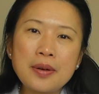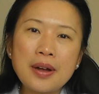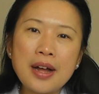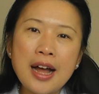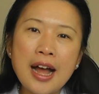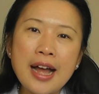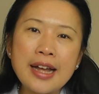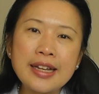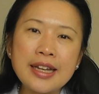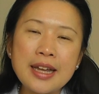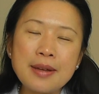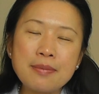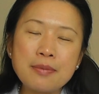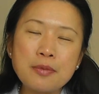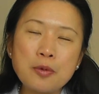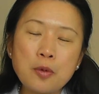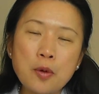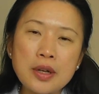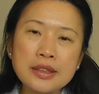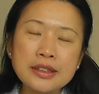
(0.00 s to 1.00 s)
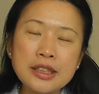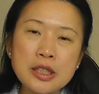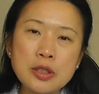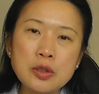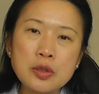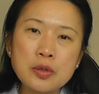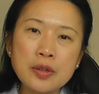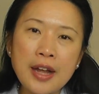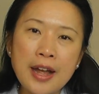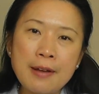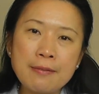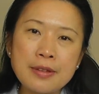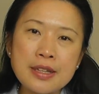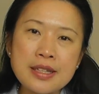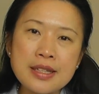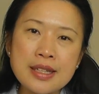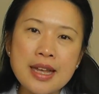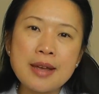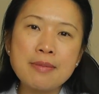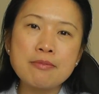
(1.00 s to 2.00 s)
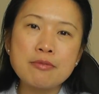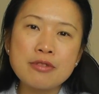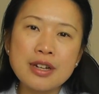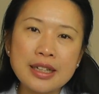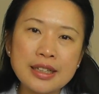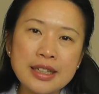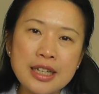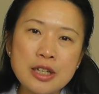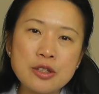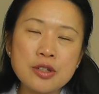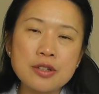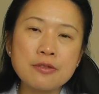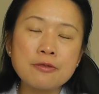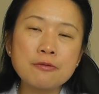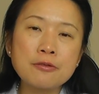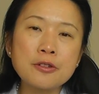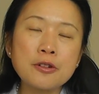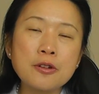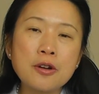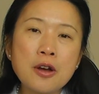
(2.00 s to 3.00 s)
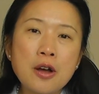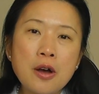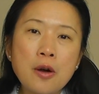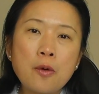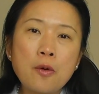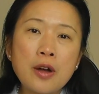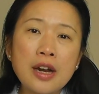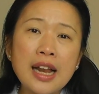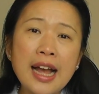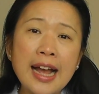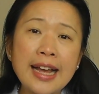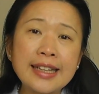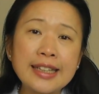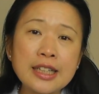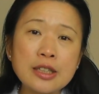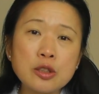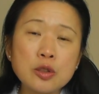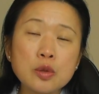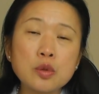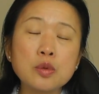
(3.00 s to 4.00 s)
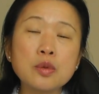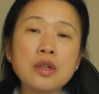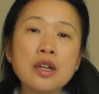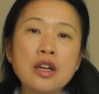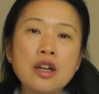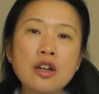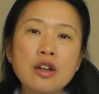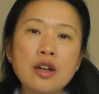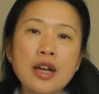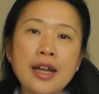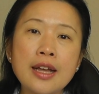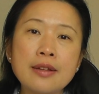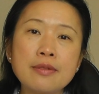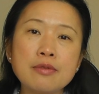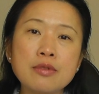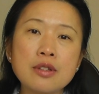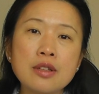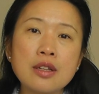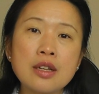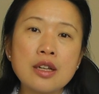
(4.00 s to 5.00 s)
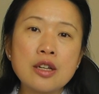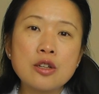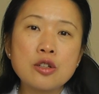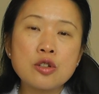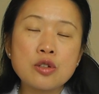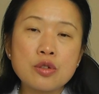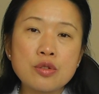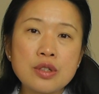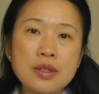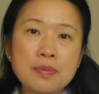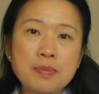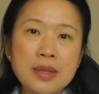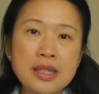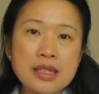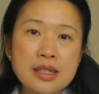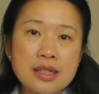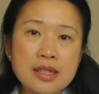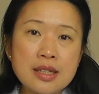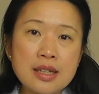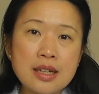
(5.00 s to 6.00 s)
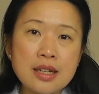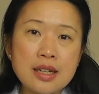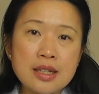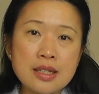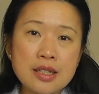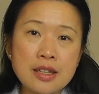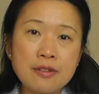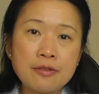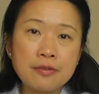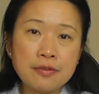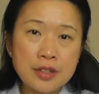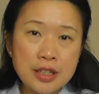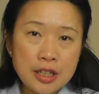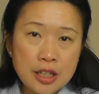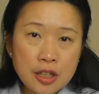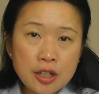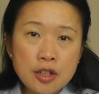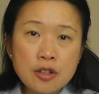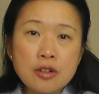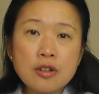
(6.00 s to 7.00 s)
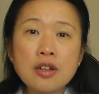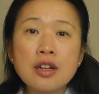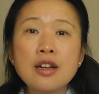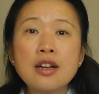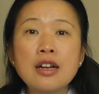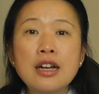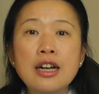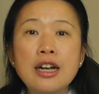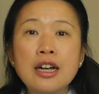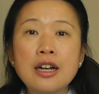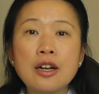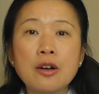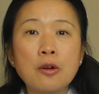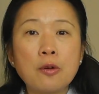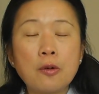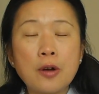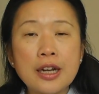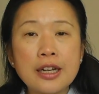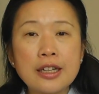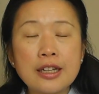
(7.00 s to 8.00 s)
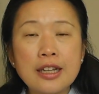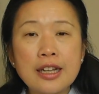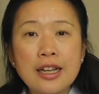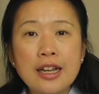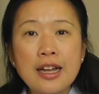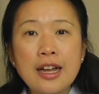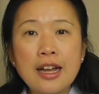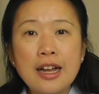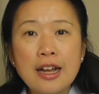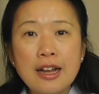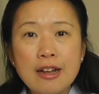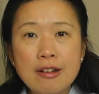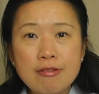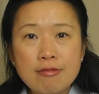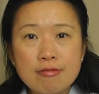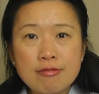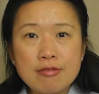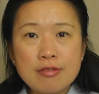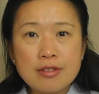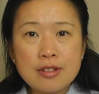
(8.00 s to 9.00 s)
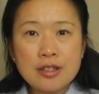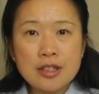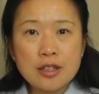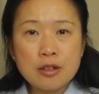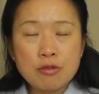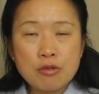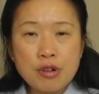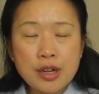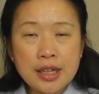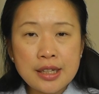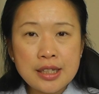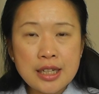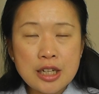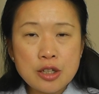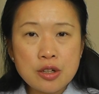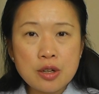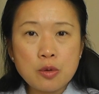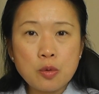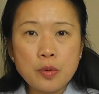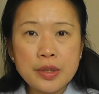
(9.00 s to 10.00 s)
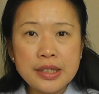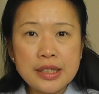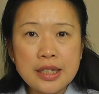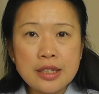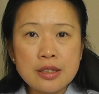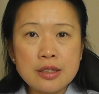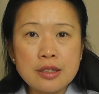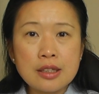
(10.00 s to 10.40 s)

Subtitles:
am wanting to have the same recognition for what I can do, and through the business as a vehicle, what the recognition we can